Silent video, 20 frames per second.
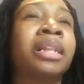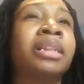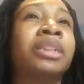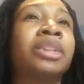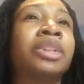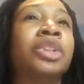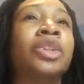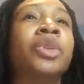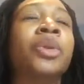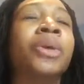
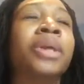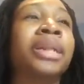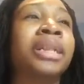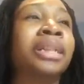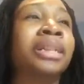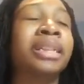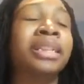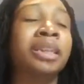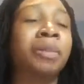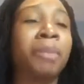
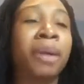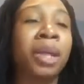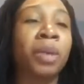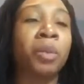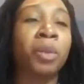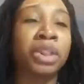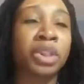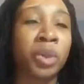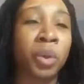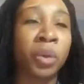it doesn't matter
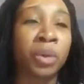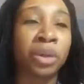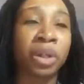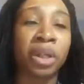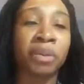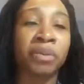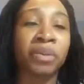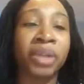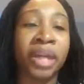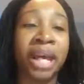what's going
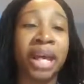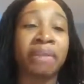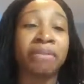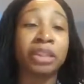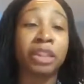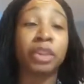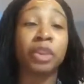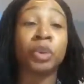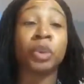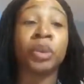on. If you have
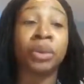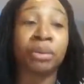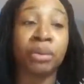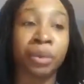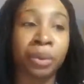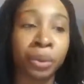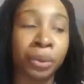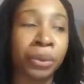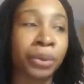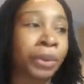the joy of the
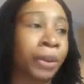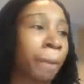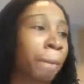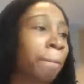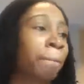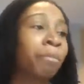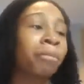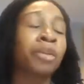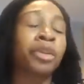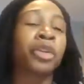Lord,
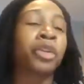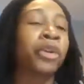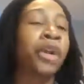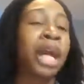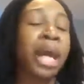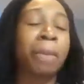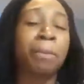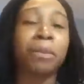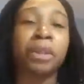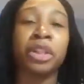you're
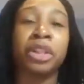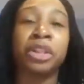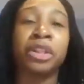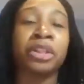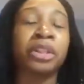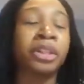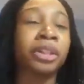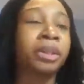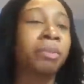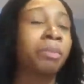happy,
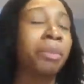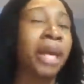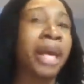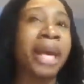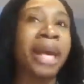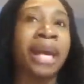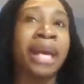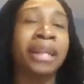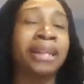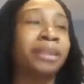good,
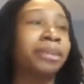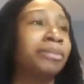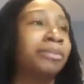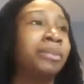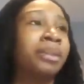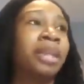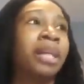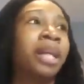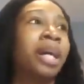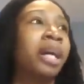bad,
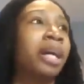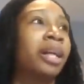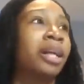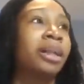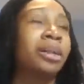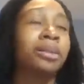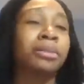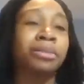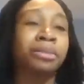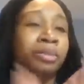
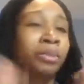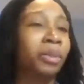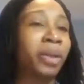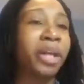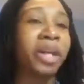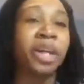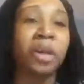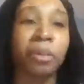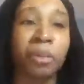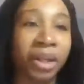when
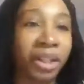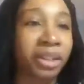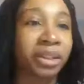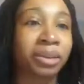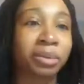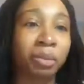hell breaks